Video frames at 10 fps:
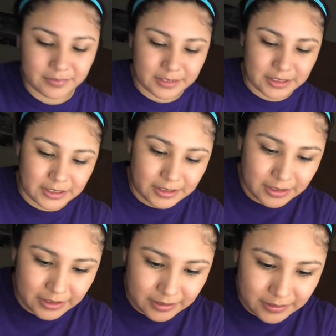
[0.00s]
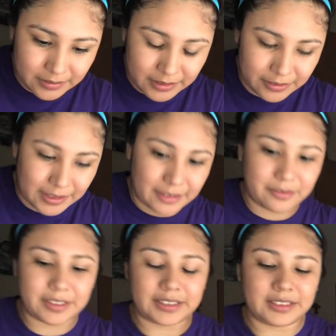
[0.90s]
So, if I can
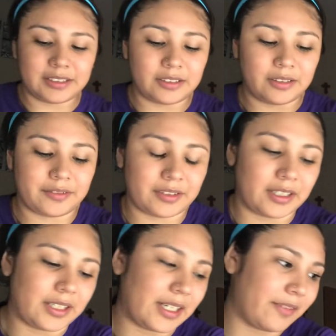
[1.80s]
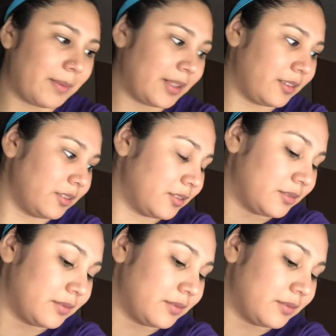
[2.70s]
find it. Oh, I forgot. I have my little